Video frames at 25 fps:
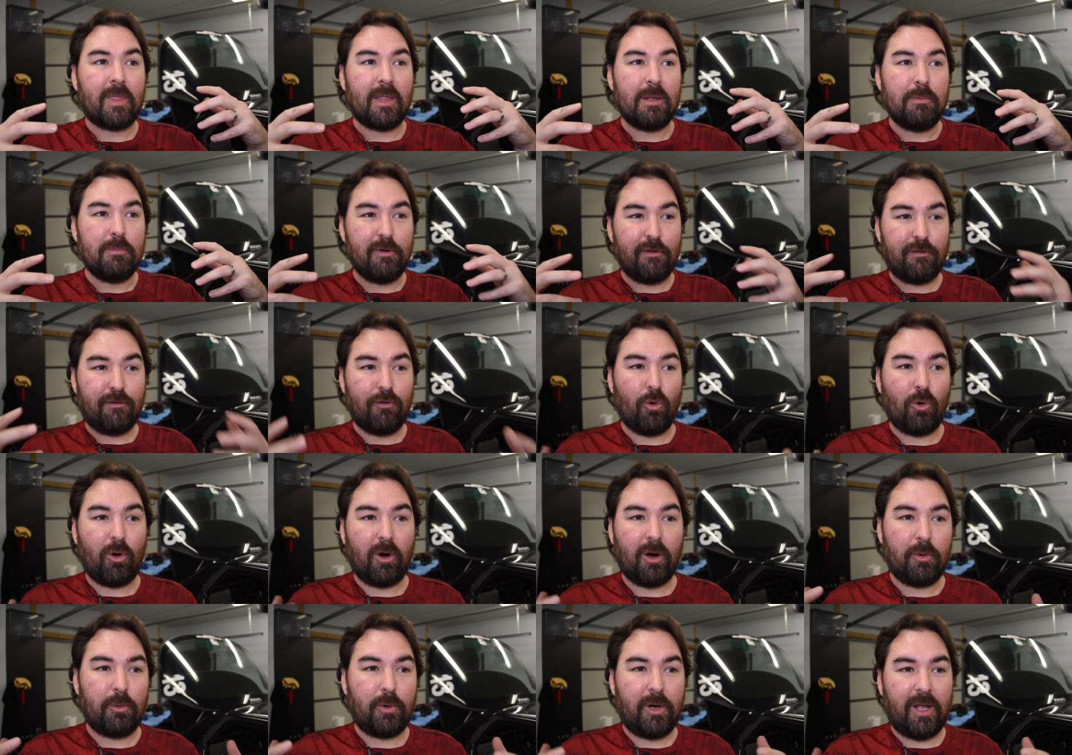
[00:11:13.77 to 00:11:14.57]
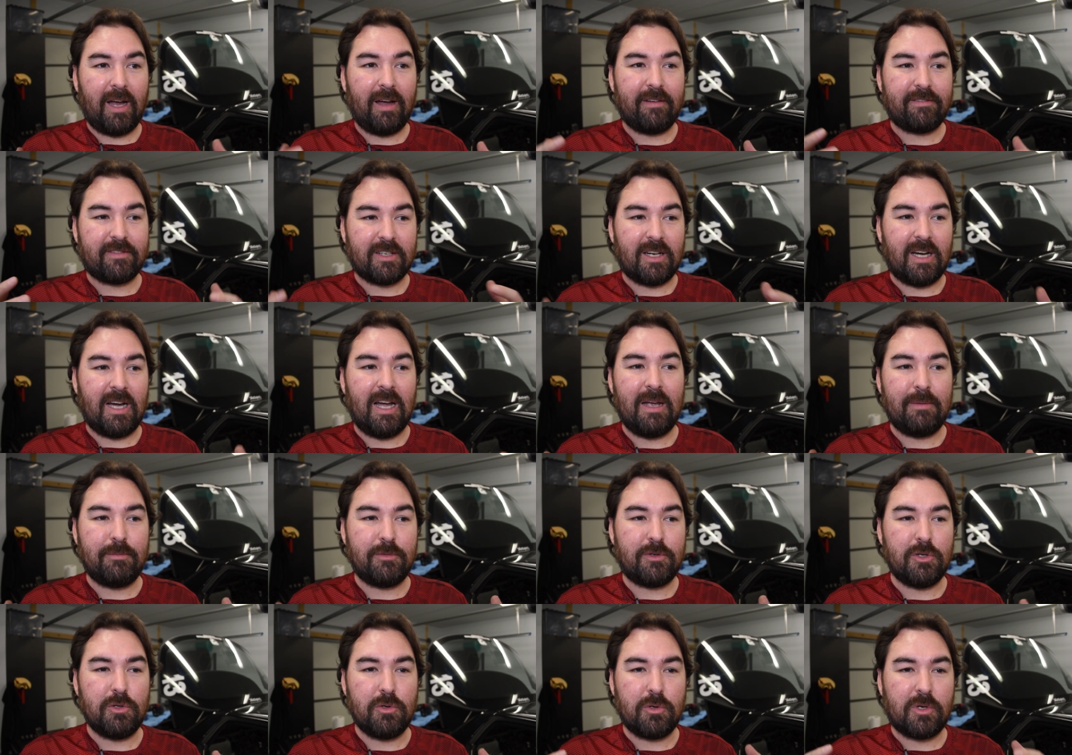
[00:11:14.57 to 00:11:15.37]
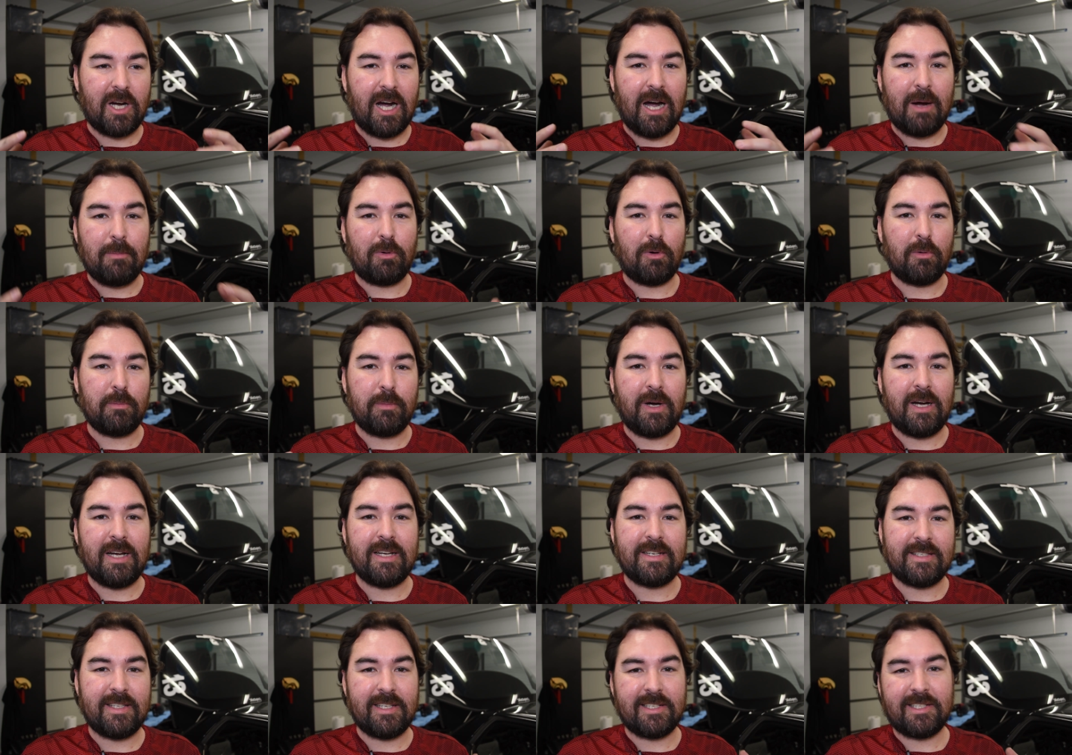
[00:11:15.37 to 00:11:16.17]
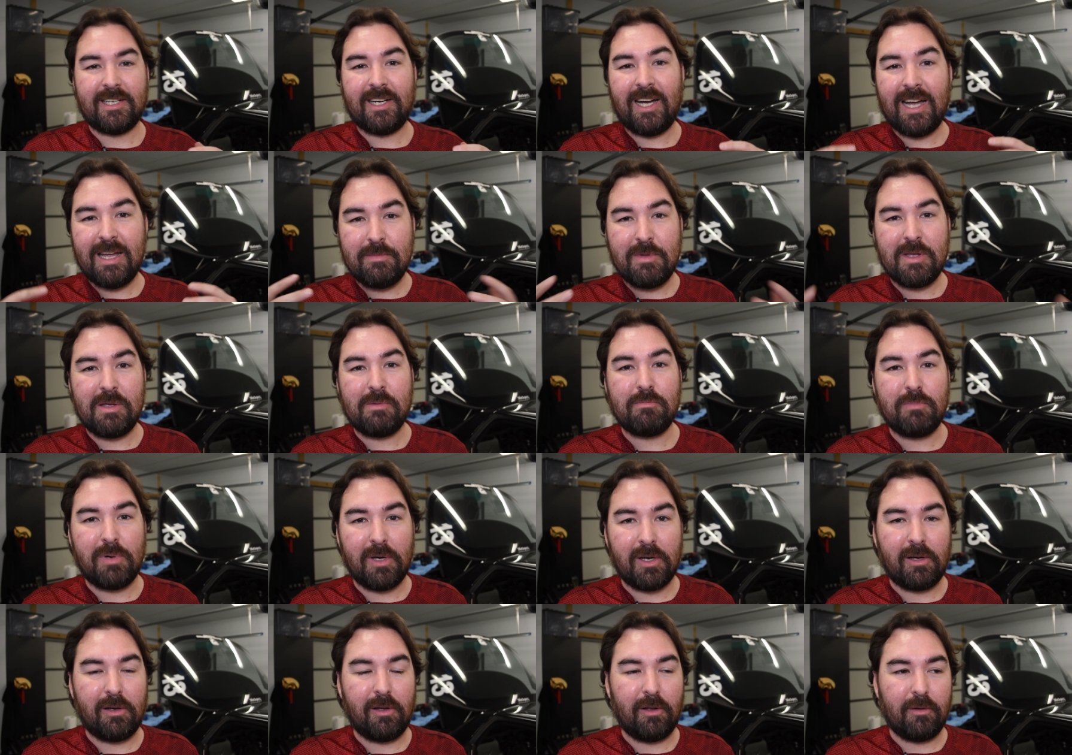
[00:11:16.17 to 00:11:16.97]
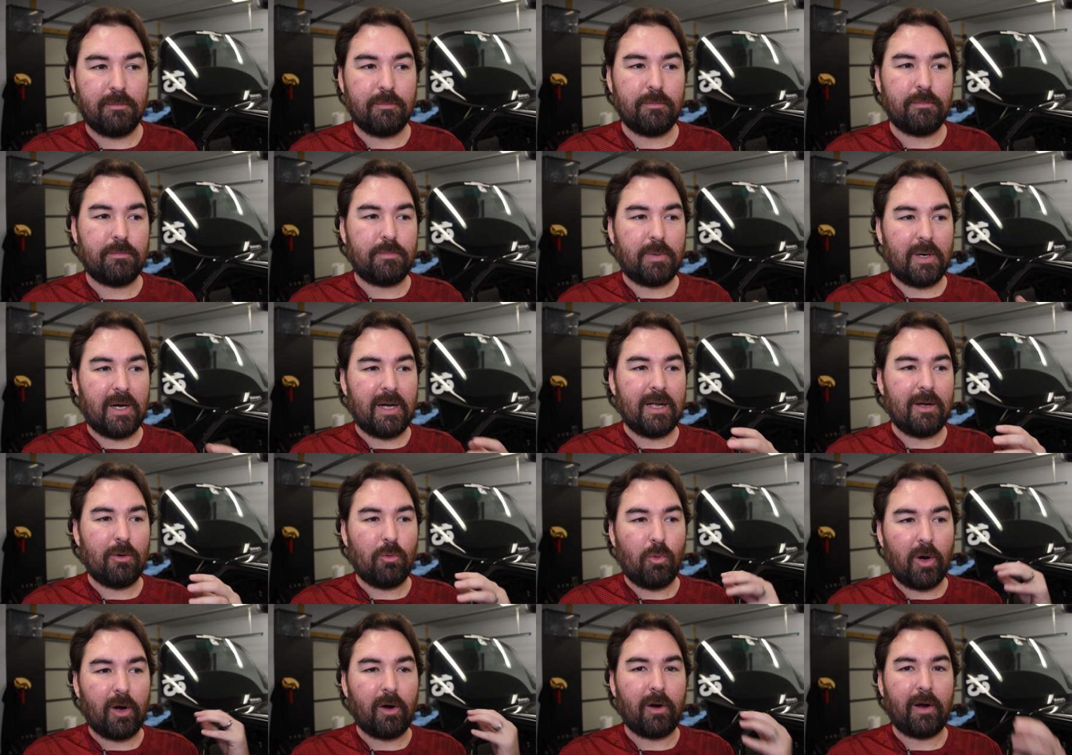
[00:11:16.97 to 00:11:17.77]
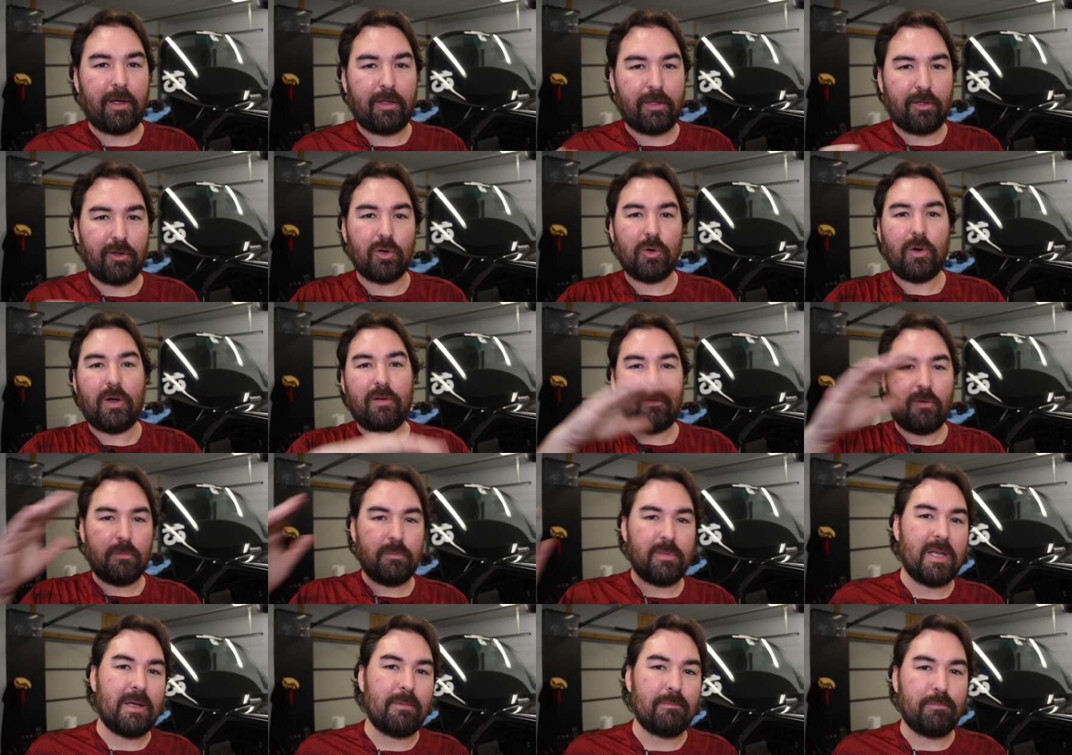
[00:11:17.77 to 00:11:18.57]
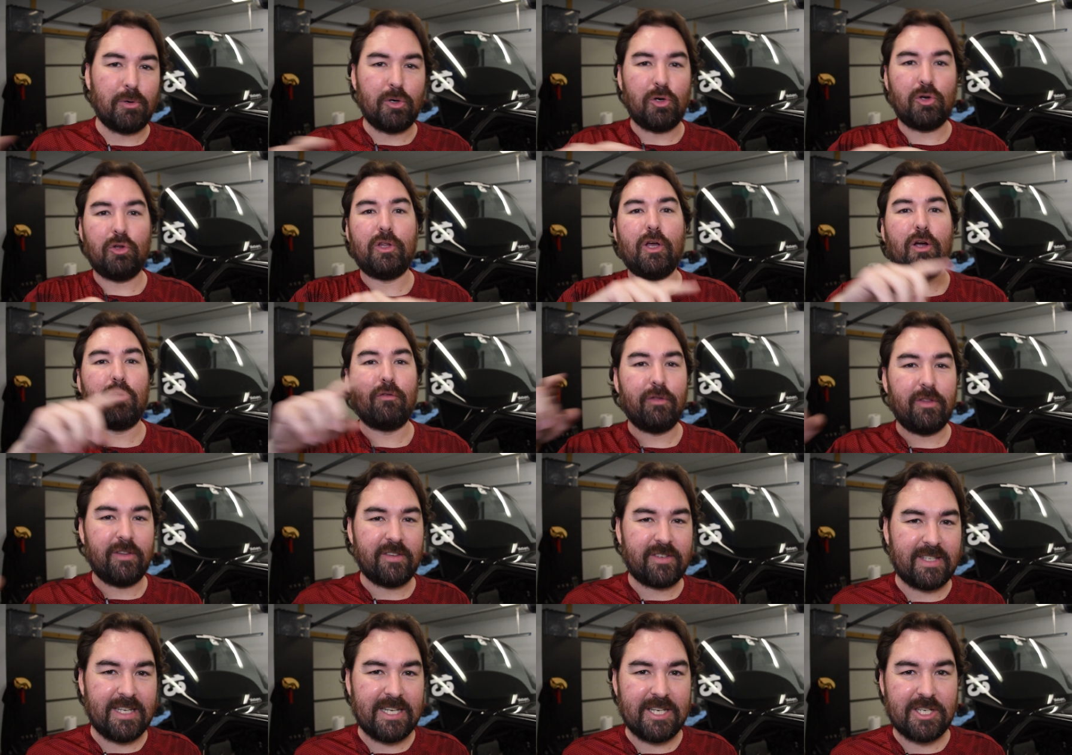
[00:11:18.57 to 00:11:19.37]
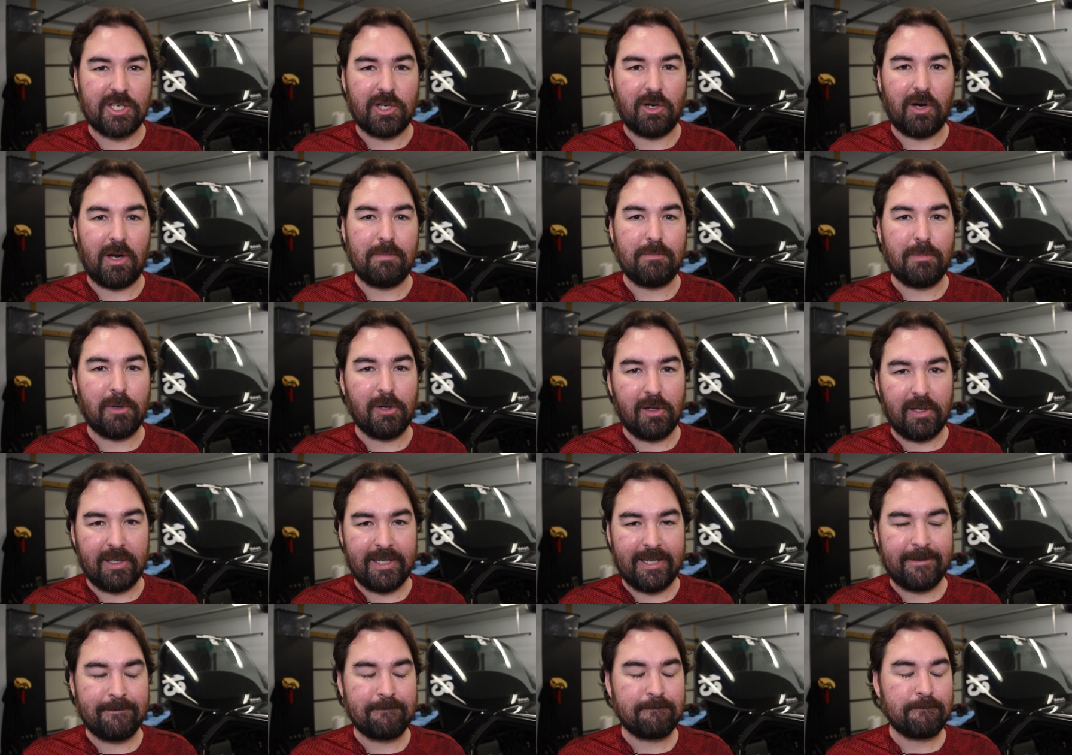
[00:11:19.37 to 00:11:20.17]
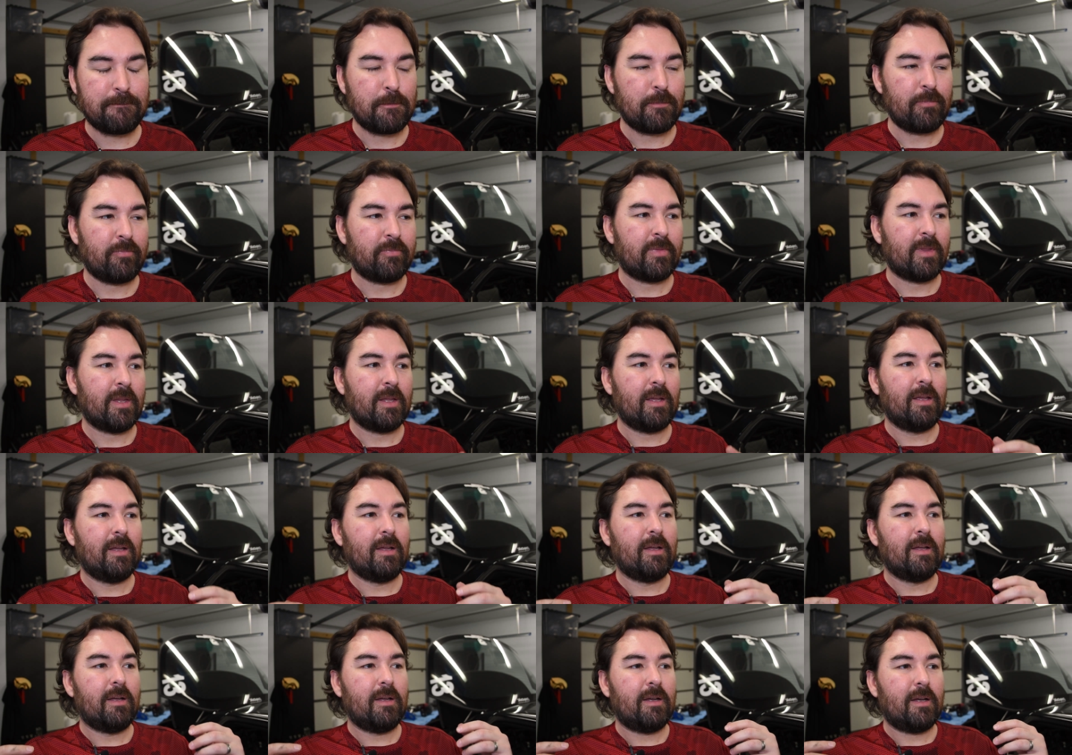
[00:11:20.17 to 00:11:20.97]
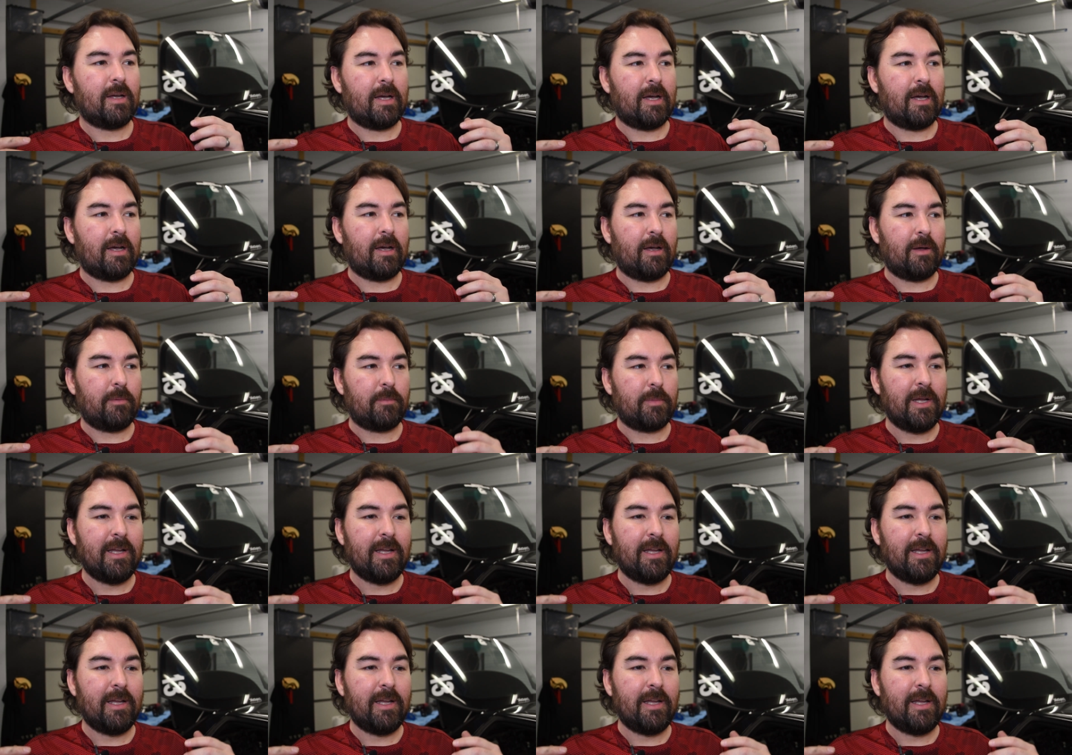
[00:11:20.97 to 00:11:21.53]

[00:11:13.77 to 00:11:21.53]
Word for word: before it would have time to compromise the timing belt by wearing through it from being pulled over the stationary pulley. Um,